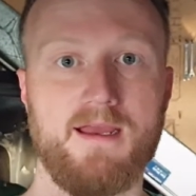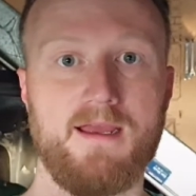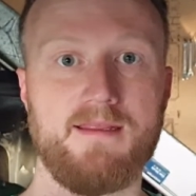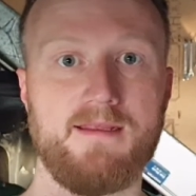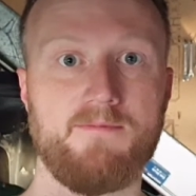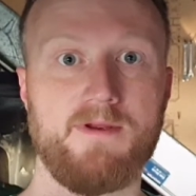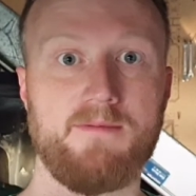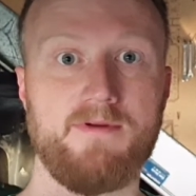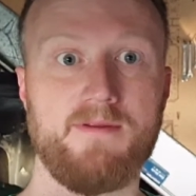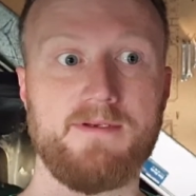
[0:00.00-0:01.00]
And then we're
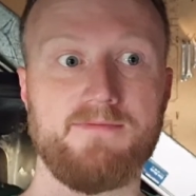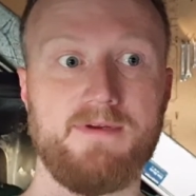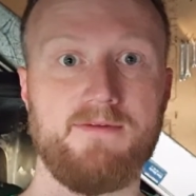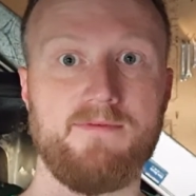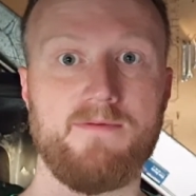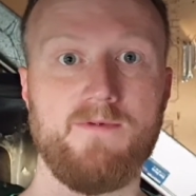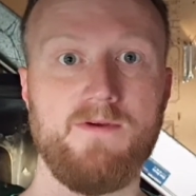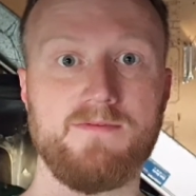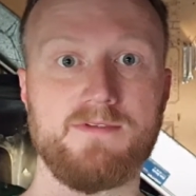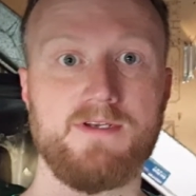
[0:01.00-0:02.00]
pretty much ready to rock and
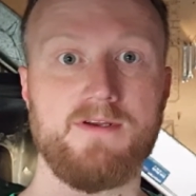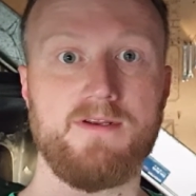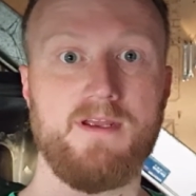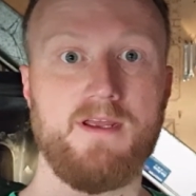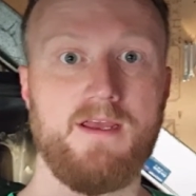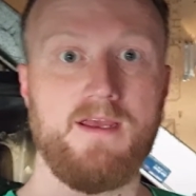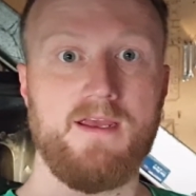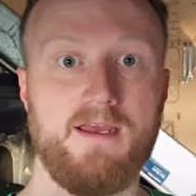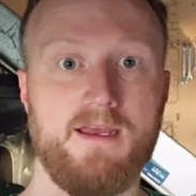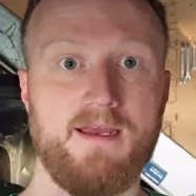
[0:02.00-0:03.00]
roll. So
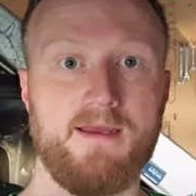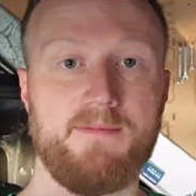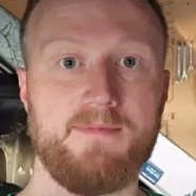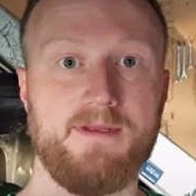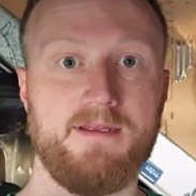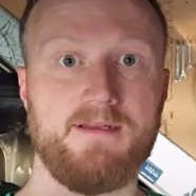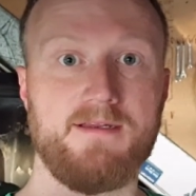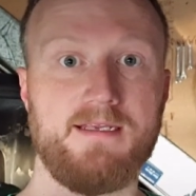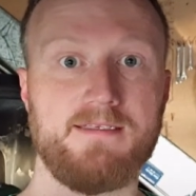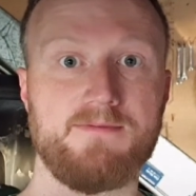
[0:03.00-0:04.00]

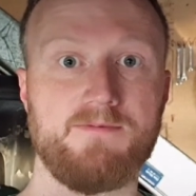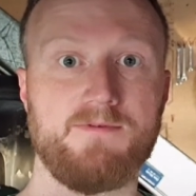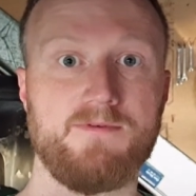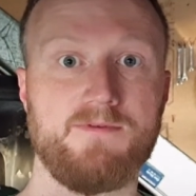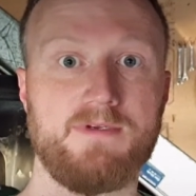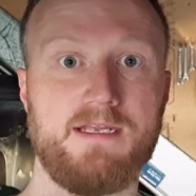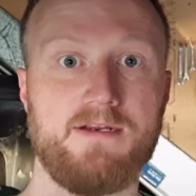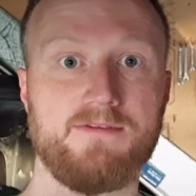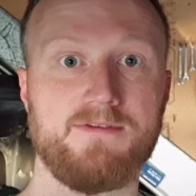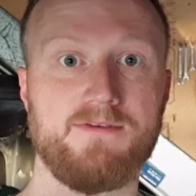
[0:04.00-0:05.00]
next we'll get
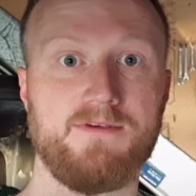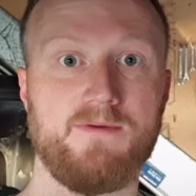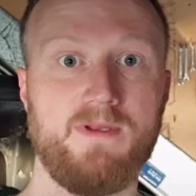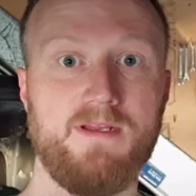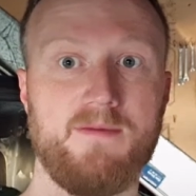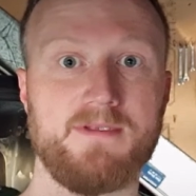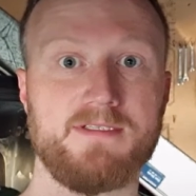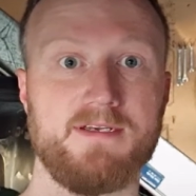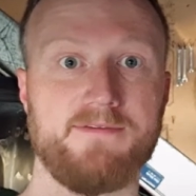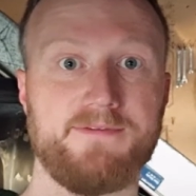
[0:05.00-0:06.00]
on to wheel alignment
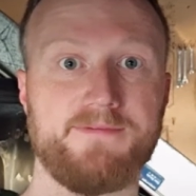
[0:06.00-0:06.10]
stuff.